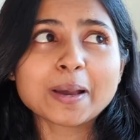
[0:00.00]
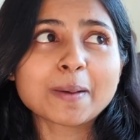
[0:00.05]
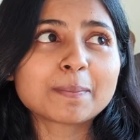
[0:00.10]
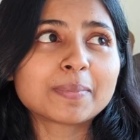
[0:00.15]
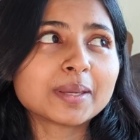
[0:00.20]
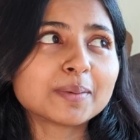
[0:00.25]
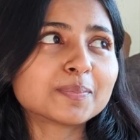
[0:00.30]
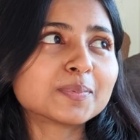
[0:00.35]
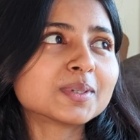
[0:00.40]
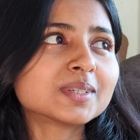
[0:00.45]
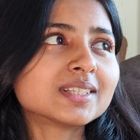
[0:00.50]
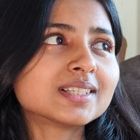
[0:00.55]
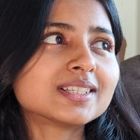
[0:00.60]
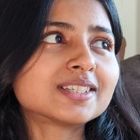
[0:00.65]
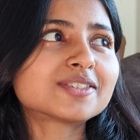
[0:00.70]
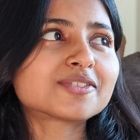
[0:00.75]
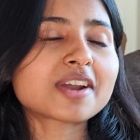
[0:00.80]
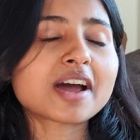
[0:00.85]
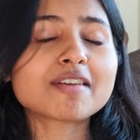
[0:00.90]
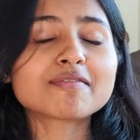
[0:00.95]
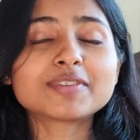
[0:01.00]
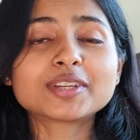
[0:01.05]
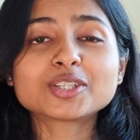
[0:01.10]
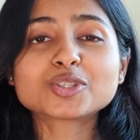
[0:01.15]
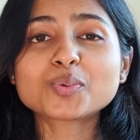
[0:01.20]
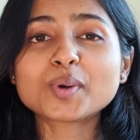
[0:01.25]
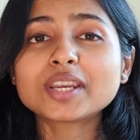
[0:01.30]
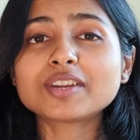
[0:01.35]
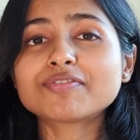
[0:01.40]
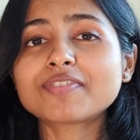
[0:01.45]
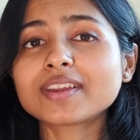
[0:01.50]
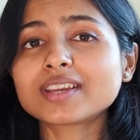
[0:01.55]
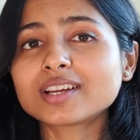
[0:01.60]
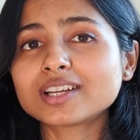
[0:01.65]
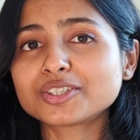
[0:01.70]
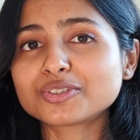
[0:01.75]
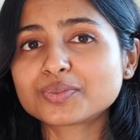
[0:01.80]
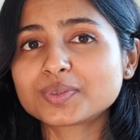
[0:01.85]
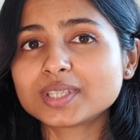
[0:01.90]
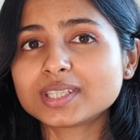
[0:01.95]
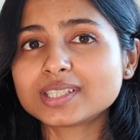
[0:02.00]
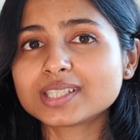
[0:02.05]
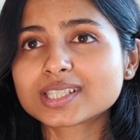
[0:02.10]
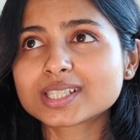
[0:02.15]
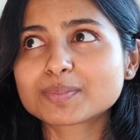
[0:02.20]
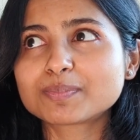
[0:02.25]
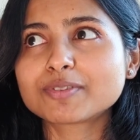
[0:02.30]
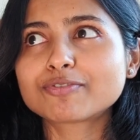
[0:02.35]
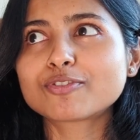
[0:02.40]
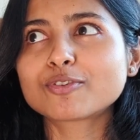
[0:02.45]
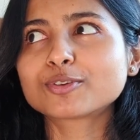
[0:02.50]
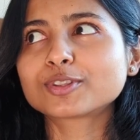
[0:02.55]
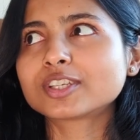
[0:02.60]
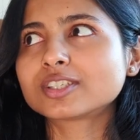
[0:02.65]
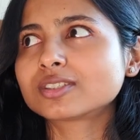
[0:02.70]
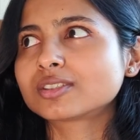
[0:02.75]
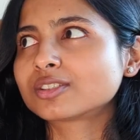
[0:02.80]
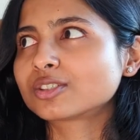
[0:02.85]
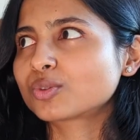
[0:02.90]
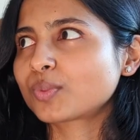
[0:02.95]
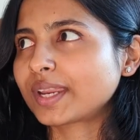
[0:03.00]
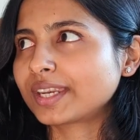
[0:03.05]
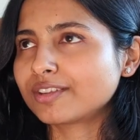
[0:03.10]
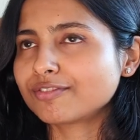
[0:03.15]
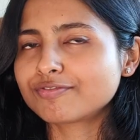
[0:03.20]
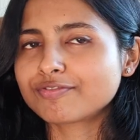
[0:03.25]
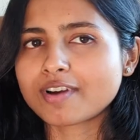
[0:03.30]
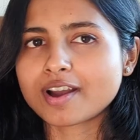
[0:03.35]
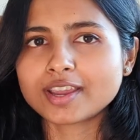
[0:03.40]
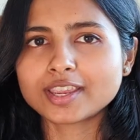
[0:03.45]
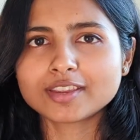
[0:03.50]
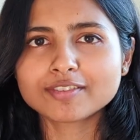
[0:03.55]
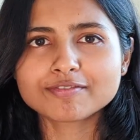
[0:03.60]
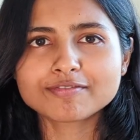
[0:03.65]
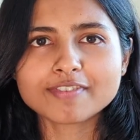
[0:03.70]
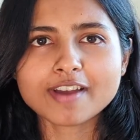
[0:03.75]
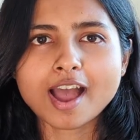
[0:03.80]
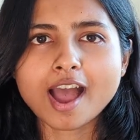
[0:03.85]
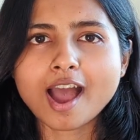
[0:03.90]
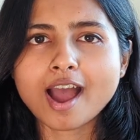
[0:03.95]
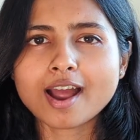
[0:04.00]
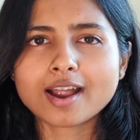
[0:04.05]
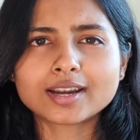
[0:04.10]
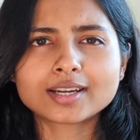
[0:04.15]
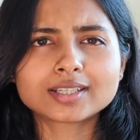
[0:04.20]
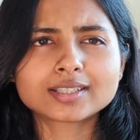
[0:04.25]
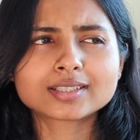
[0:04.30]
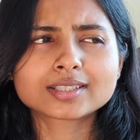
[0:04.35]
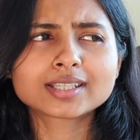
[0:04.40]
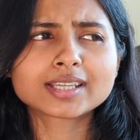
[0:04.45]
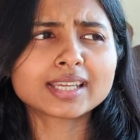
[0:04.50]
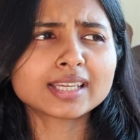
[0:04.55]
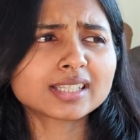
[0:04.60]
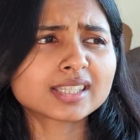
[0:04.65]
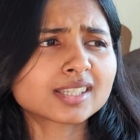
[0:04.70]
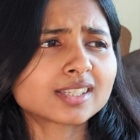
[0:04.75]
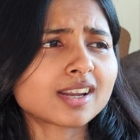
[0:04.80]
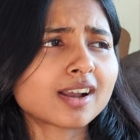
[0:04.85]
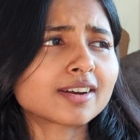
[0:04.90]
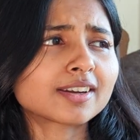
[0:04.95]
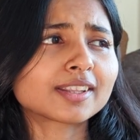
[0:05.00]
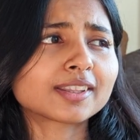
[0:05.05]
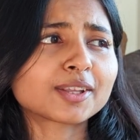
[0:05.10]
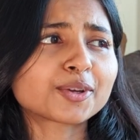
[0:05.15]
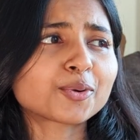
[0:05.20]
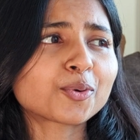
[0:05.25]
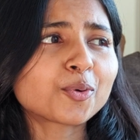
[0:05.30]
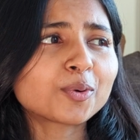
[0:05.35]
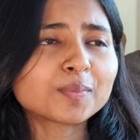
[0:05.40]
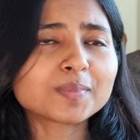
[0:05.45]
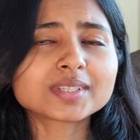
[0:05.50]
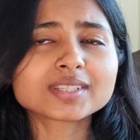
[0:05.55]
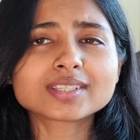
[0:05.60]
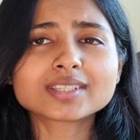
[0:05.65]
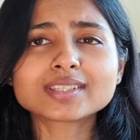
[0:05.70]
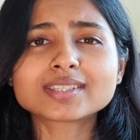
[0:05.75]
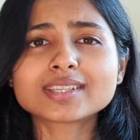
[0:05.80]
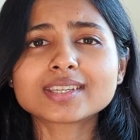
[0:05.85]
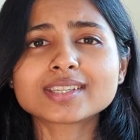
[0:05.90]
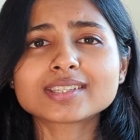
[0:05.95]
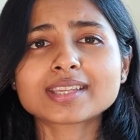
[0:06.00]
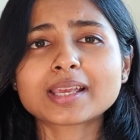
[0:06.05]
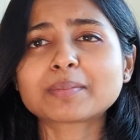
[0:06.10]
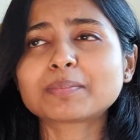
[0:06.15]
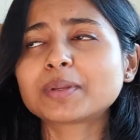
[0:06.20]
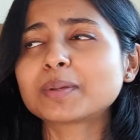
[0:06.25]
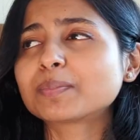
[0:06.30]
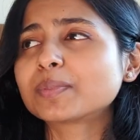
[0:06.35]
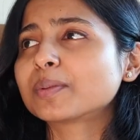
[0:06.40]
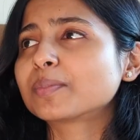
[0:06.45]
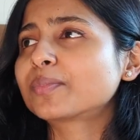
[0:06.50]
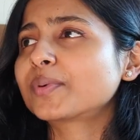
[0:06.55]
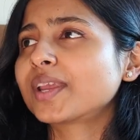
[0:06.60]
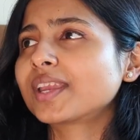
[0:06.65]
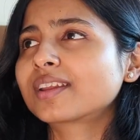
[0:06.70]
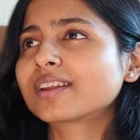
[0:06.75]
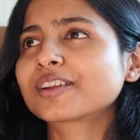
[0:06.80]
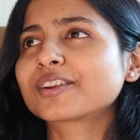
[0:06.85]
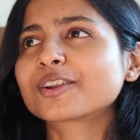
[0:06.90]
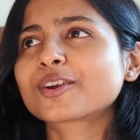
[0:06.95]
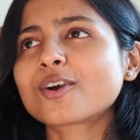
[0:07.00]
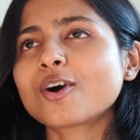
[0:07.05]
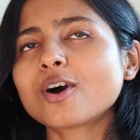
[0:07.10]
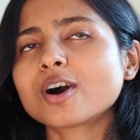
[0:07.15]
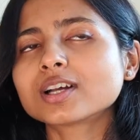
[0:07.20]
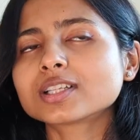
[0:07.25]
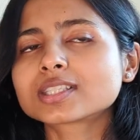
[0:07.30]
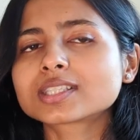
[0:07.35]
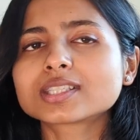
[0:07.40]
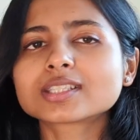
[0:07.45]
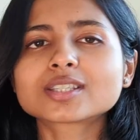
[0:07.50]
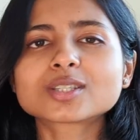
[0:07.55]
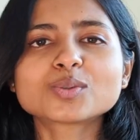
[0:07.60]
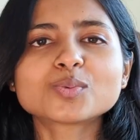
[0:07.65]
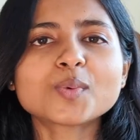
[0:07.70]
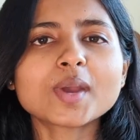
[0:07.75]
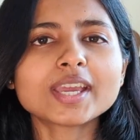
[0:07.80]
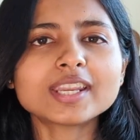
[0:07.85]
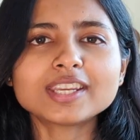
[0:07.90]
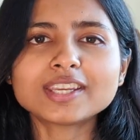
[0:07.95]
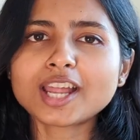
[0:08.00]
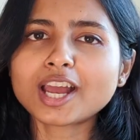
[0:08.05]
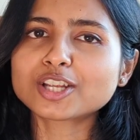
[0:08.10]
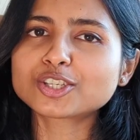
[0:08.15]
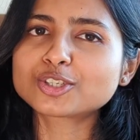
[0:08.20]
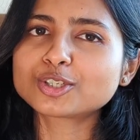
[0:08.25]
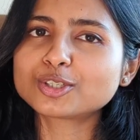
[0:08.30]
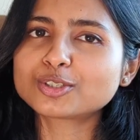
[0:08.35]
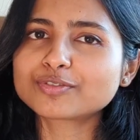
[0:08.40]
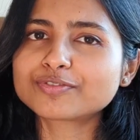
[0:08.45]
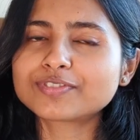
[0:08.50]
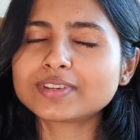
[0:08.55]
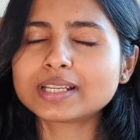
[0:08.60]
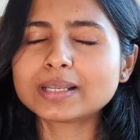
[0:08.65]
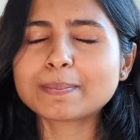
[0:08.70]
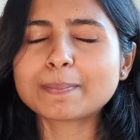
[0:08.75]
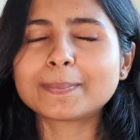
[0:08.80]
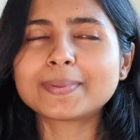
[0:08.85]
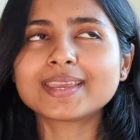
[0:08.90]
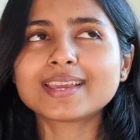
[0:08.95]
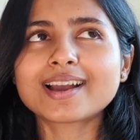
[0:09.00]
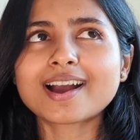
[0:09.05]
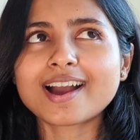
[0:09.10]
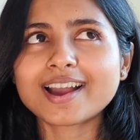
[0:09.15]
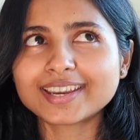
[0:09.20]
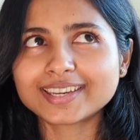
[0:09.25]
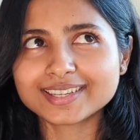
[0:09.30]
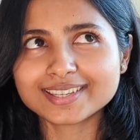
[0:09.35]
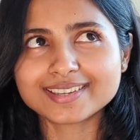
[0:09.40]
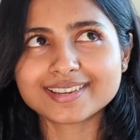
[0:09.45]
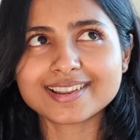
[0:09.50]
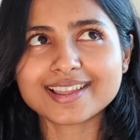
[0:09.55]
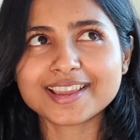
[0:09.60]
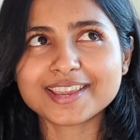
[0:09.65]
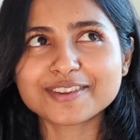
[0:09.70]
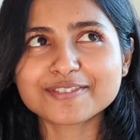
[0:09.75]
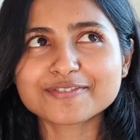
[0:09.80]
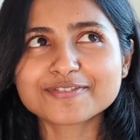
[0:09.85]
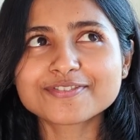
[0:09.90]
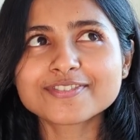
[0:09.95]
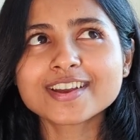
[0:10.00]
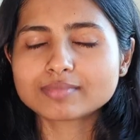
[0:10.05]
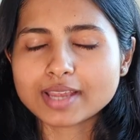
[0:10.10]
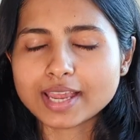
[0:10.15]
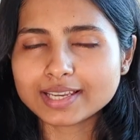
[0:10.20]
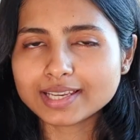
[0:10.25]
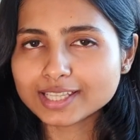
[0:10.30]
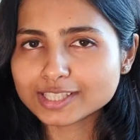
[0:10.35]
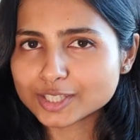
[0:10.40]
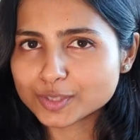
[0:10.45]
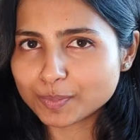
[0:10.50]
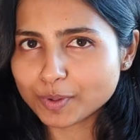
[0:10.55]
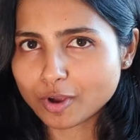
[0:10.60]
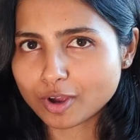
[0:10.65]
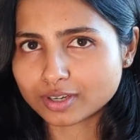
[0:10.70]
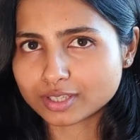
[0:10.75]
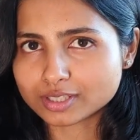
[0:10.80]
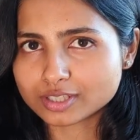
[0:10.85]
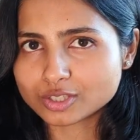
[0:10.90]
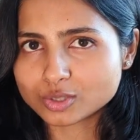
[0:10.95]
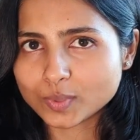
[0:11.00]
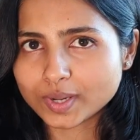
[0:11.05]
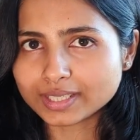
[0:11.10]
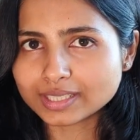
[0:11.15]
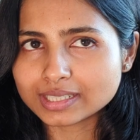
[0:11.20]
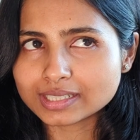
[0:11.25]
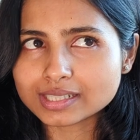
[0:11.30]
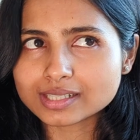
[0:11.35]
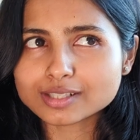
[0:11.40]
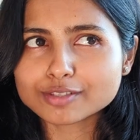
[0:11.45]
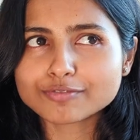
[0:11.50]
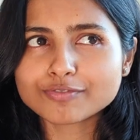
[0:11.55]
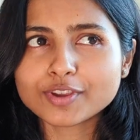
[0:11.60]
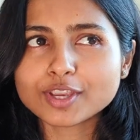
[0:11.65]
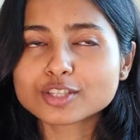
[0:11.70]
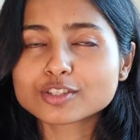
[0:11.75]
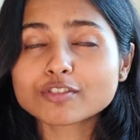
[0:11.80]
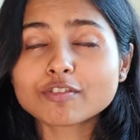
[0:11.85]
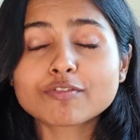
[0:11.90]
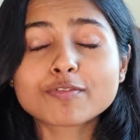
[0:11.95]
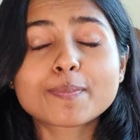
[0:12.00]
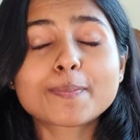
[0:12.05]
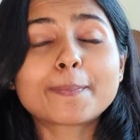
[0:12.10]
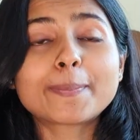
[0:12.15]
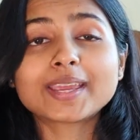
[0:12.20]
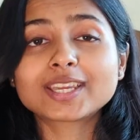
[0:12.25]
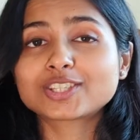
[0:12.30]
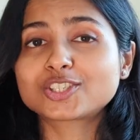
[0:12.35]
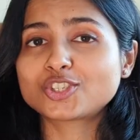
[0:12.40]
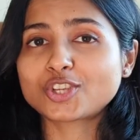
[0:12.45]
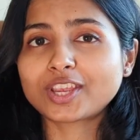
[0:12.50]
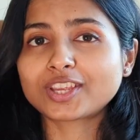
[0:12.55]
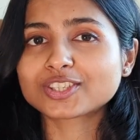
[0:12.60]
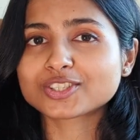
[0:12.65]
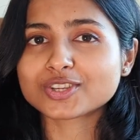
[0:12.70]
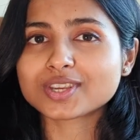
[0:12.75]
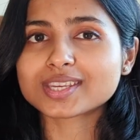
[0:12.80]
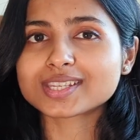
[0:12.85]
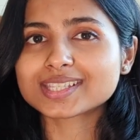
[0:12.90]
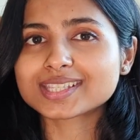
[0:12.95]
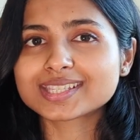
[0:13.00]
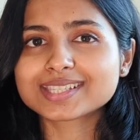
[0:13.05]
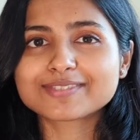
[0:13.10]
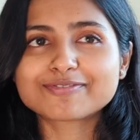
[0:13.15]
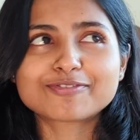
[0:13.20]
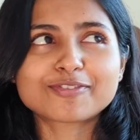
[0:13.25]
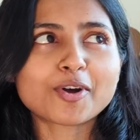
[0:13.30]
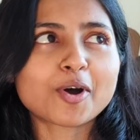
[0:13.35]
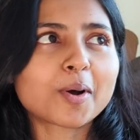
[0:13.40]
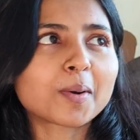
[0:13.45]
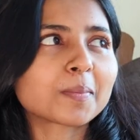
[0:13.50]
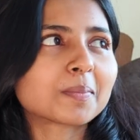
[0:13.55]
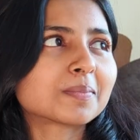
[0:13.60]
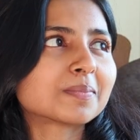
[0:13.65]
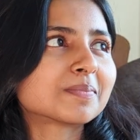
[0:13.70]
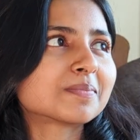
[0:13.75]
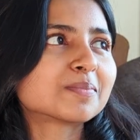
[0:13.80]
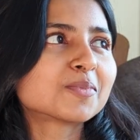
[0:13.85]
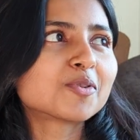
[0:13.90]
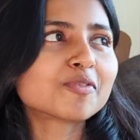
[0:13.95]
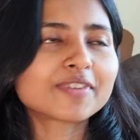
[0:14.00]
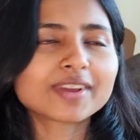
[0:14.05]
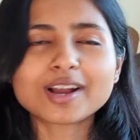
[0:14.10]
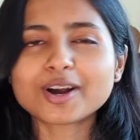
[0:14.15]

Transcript: people traveling 25 countries before they turn 25, and kids starting their own businesses and people breaking records, it's very natural to feel behind in life. And let's be honest, 20s is a phase of big changes, from moving